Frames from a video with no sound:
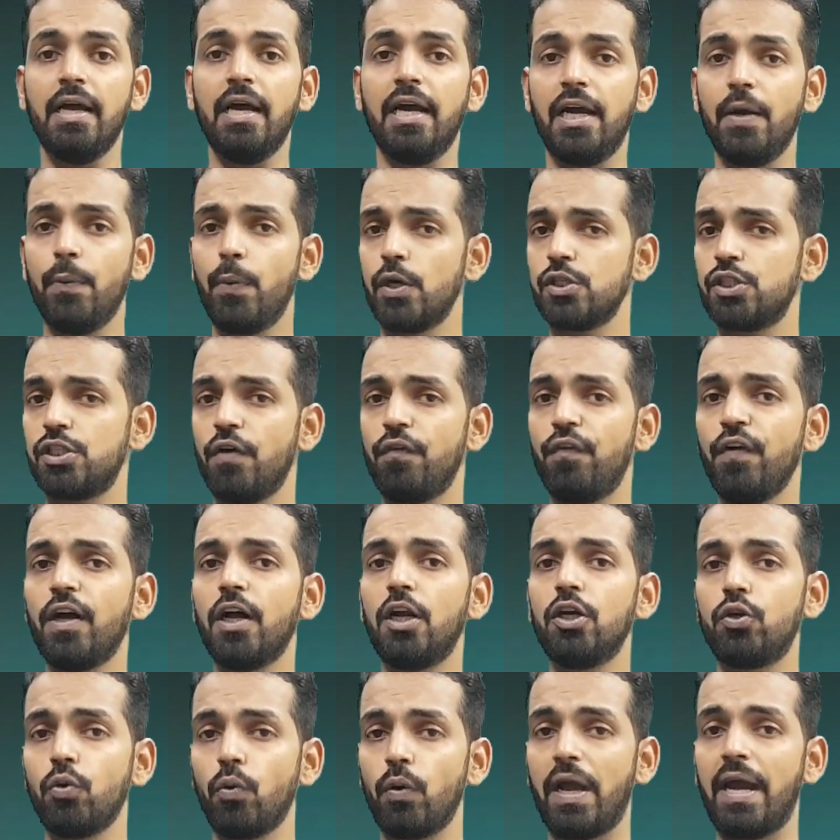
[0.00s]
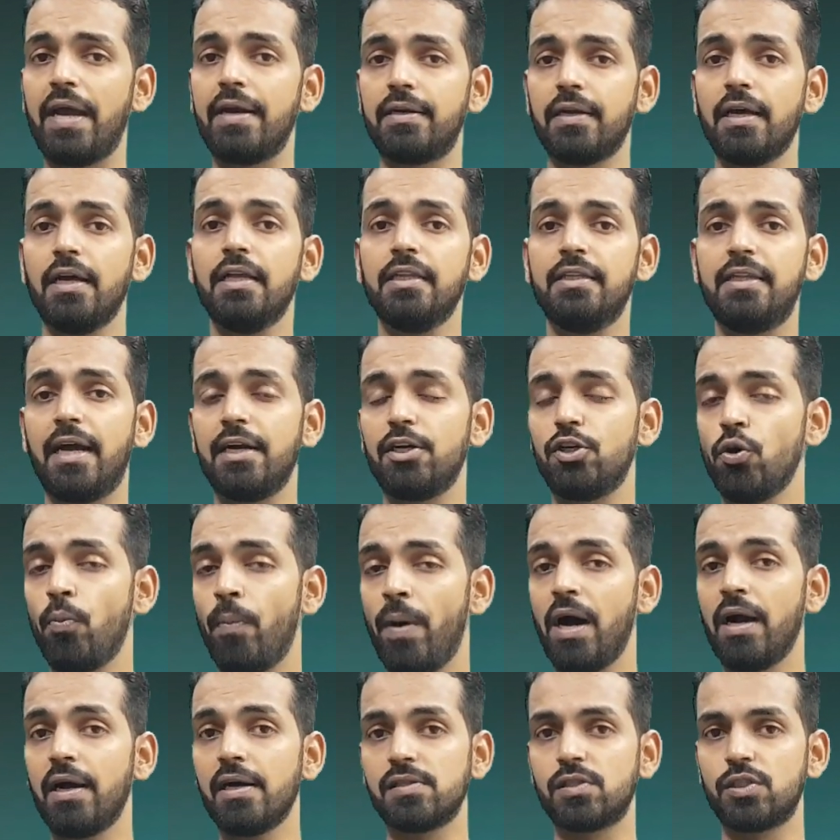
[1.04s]
it was difficult to get that
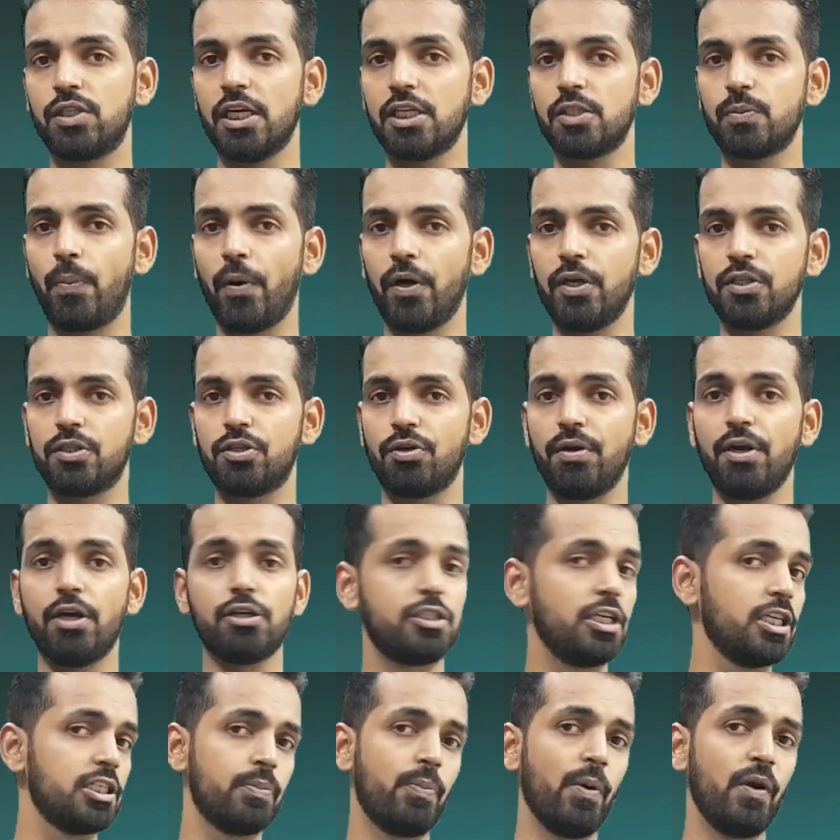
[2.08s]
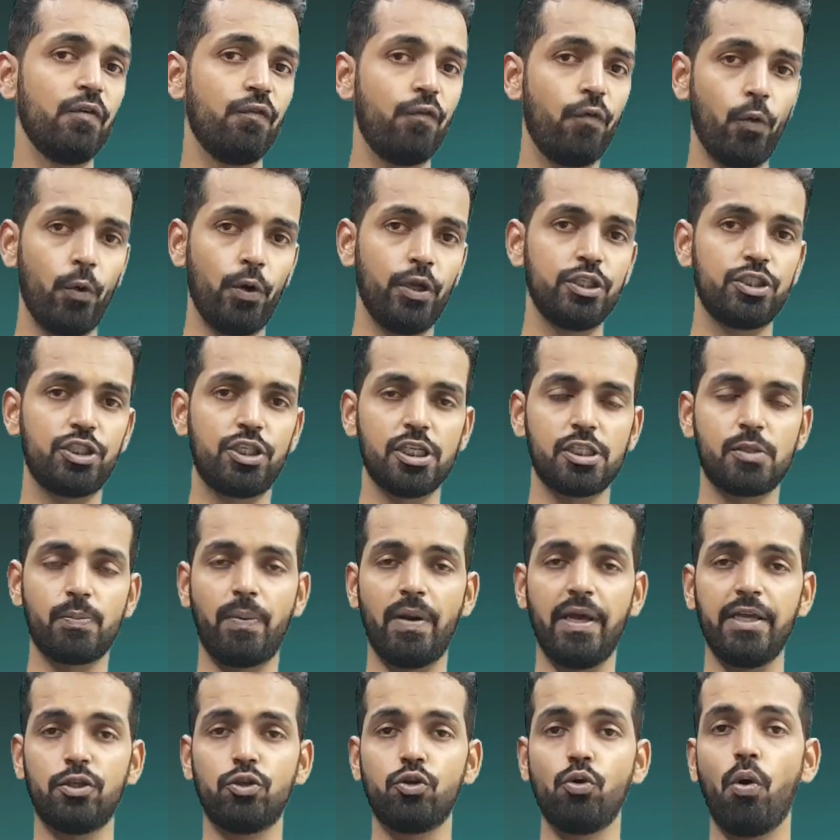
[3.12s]
humongous 6.3 or 6.4 inch
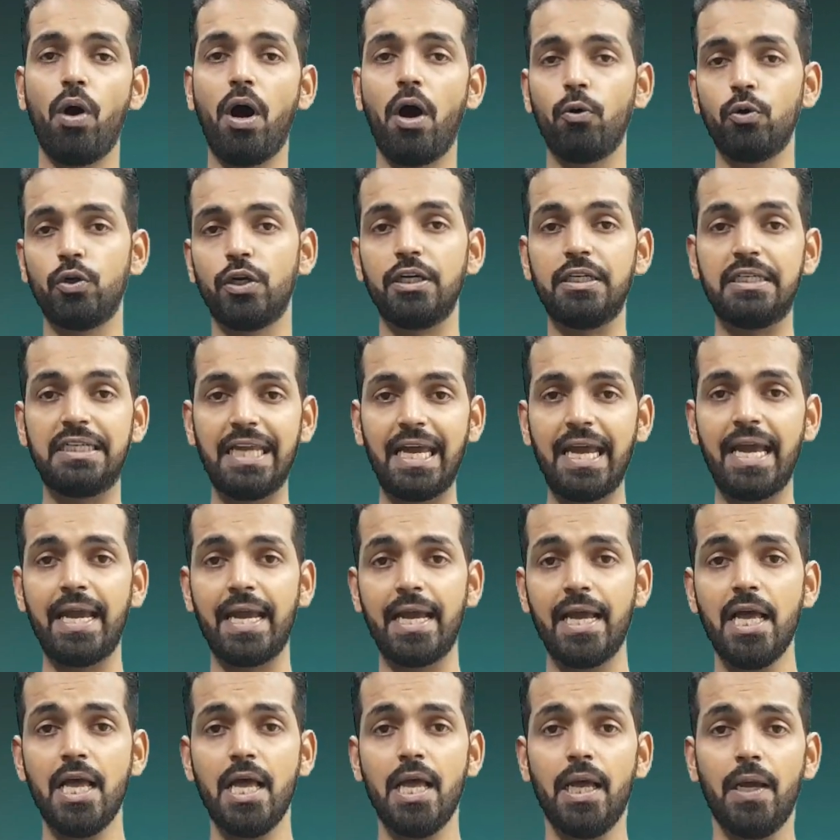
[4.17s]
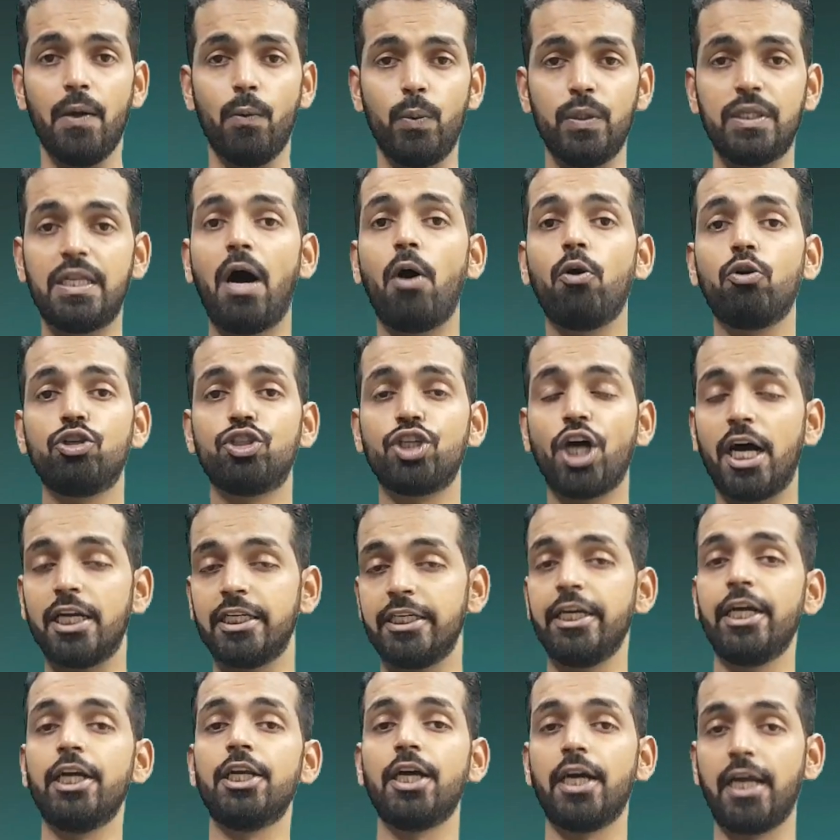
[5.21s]
display throughout a day without
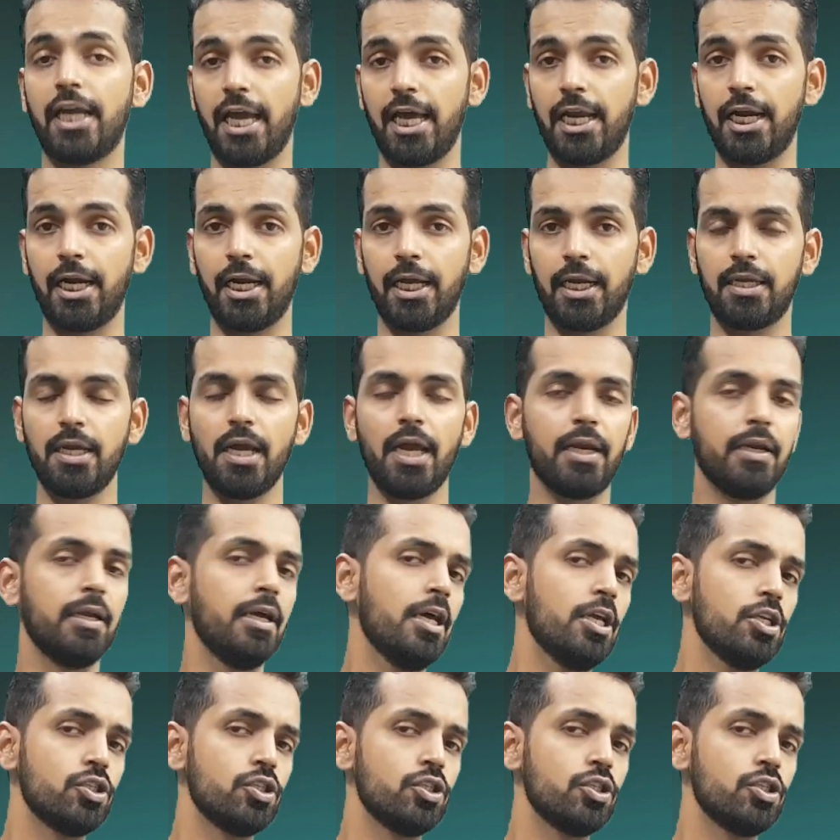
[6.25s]
charging it again and again.